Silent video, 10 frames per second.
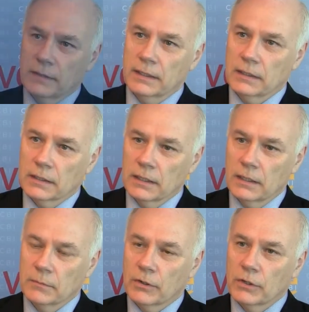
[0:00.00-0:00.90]
think
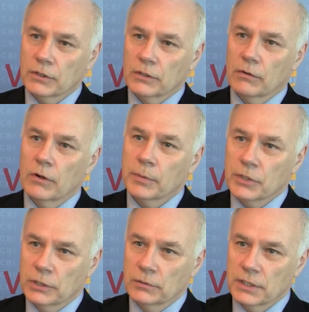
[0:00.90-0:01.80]
there are
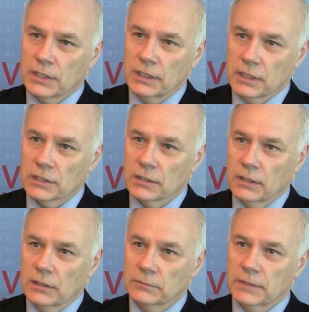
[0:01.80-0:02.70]
opportunities
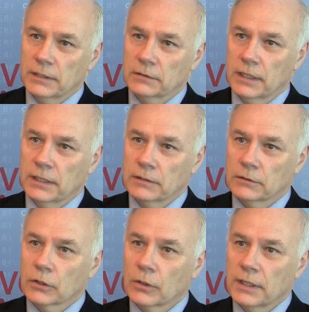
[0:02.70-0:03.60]

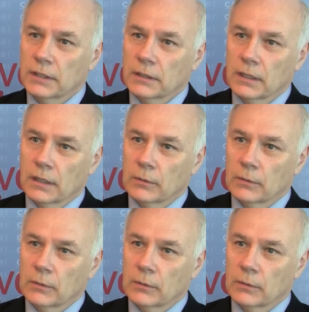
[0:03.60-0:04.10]
in growing